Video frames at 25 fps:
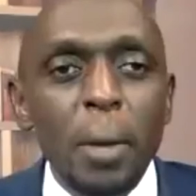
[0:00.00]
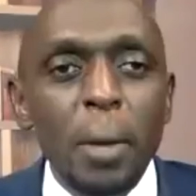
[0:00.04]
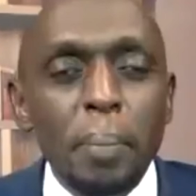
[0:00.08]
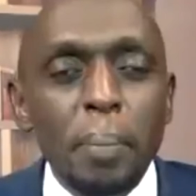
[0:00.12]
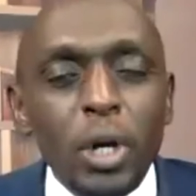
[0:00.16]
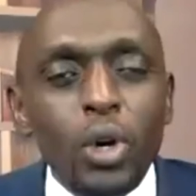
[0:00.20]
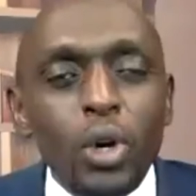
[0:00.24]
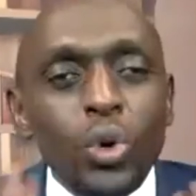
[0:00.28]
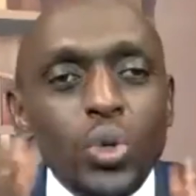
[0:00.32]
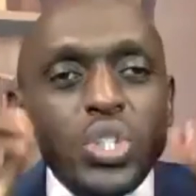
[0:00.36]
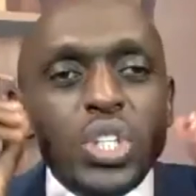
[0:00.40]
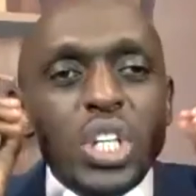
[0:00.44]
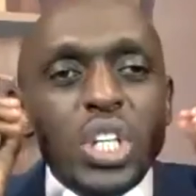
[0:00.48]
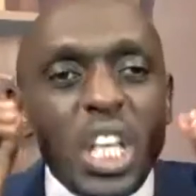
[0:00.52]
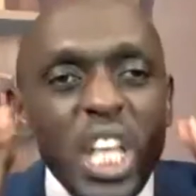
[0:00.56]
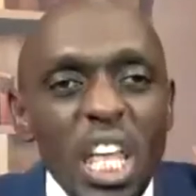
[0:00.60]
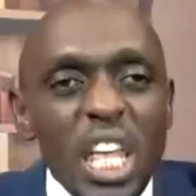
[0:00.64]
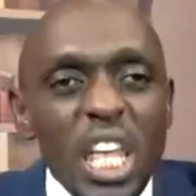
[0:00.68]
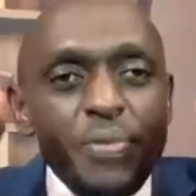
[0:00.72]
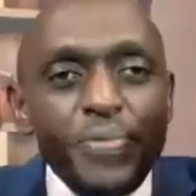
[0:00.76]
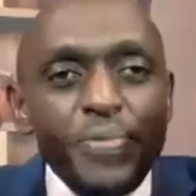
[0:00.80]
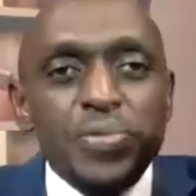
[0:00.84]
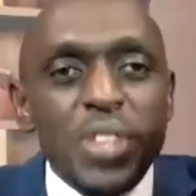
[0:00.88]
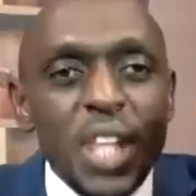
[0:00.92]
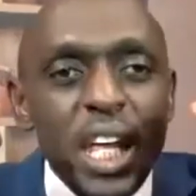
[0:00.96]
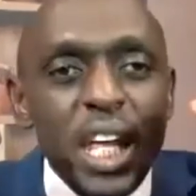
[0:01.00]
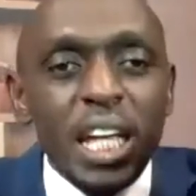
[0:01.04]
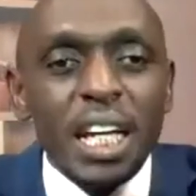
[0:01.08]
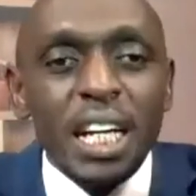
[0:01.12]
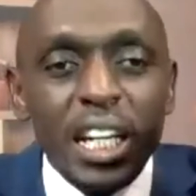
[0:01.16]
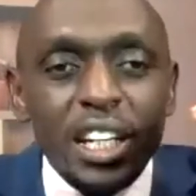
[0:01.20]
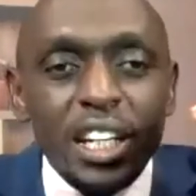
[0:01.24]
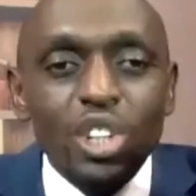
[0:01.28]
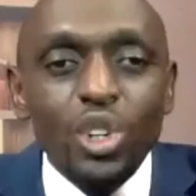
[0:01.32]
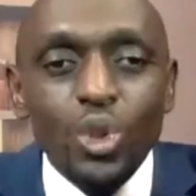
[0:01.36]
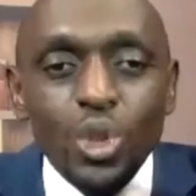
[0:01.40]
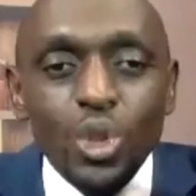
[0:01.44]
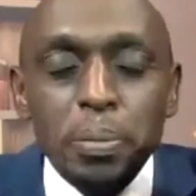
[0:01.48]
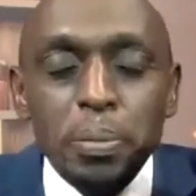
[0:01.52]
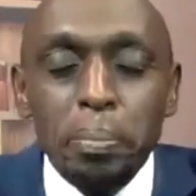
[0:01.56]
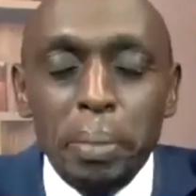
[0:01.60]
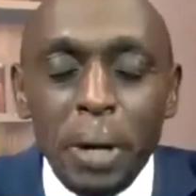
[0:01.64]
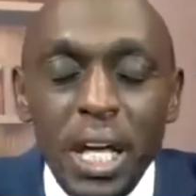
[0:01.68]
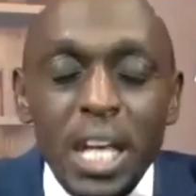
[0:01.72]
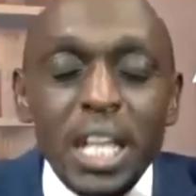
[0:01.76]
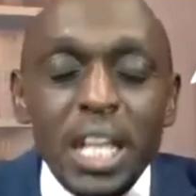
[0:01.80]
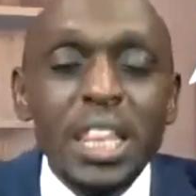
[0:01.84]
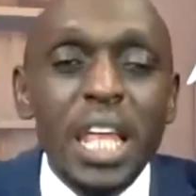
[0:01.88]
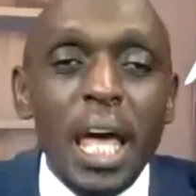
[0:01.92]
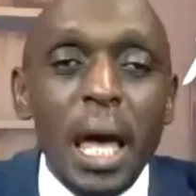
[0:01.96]
Because if they cannot
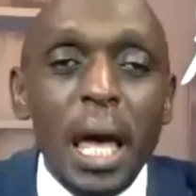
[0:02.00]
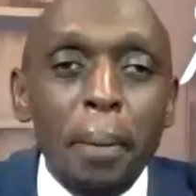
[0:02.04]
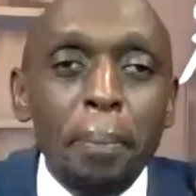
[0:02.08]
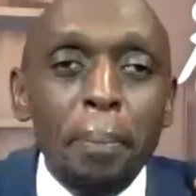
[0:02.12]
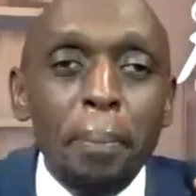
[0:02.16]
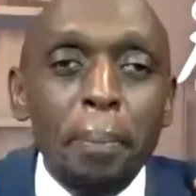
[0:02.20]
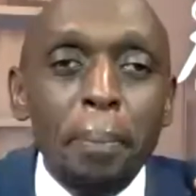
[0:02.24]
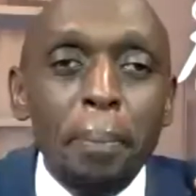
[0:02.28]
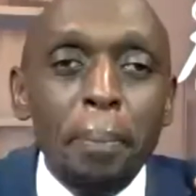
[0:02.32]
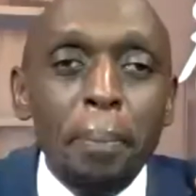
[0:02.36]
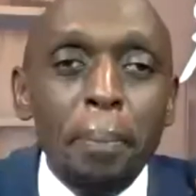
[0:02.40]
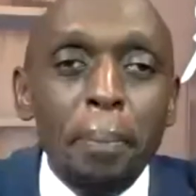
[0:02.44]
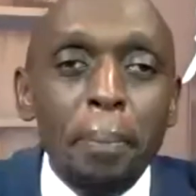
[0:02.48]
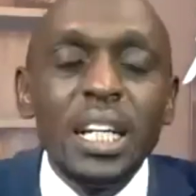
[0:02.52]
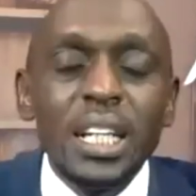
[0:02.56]
play their part,